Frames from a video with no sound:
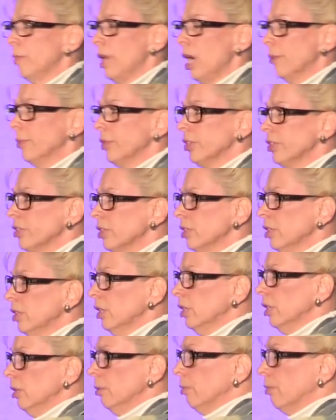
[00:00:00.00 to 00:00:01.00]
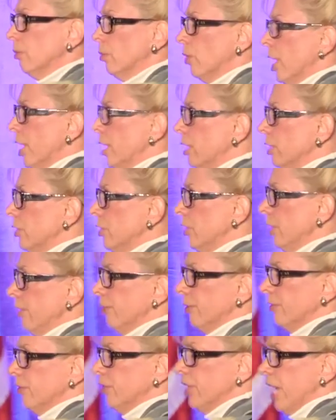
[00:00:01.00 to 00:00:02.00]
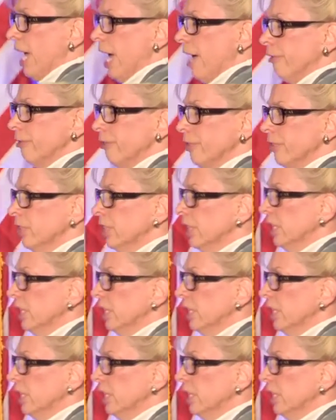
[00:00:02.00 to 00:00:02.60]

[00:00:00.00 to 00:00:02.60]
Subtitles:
Obama's prior chief of staff,